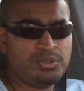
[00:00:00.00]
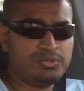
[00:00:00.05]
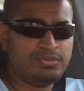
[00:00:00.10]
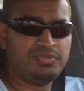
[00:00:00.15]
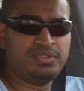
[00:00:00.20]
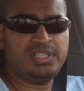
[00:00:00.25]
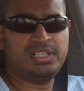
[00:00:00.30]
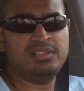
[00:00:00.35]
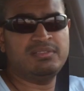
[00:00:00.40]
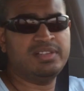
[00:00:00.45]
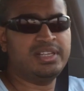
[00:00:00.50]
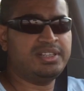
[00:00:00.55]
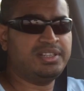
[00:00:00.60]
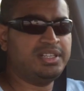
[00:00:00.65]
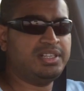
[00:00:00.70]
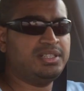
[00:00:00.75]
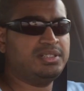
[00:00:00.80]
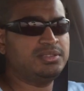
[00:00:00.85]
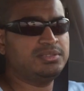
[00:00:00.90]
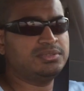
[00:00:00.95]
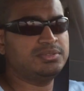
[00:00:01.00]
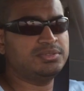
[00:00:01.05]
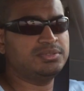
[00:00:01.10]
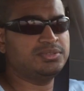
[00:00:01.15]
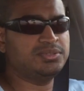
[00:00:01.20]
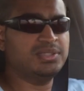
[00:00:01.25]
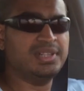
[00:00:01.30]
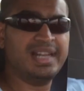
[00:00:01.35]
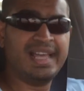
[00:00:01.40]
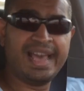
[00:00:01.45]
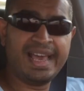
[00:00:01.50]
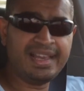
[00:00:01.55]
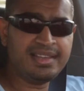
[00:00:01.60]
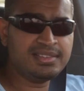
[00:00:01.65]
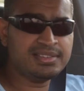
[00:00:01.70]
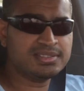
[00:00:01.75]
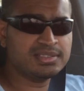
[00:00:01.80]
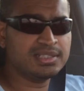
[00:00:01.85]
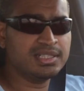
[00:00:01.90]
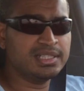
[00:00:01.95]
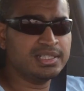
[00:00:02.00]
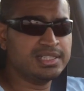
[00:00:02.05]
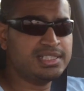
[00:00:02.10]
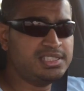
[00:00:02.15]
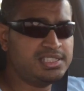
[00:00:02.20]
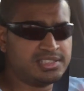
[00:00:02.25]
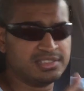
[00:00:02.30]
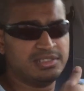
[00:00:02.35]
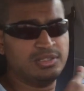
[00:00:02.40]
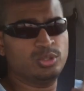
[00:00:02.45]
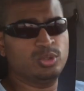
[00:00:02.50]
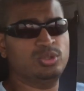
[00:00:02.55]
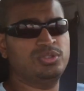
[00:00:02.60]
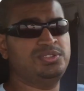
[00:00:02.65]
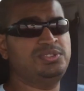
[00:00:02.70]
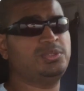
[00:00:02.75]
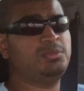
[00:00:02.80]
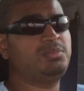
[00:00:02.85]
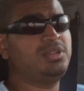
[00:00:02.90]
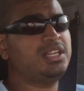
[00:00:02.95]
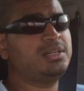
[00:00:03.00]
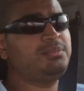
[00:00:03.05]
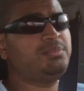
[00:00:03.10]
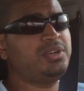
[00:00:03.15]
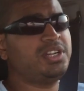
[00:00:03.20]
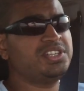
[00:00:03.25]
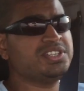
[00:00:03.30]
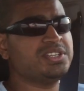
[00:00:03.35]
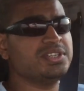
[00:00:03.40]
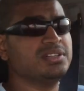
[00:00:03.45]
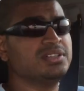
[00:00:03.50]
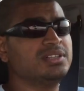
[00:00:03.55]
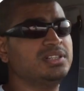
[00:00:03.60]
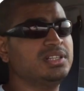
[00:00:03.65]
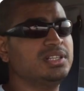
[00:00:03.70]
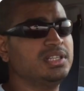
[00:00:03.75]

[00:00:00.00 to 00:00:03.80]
You feel very relaxed. It just lowers your blood pressure.